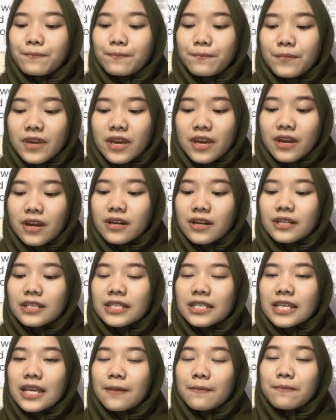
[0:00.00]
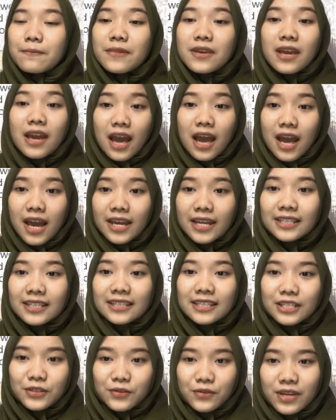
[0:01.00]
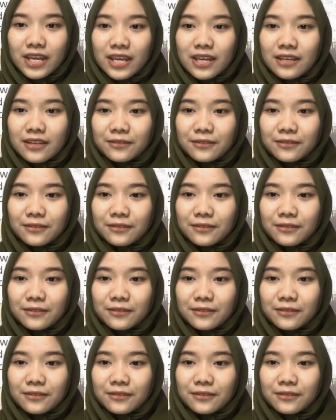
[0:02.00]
bears behind the tree.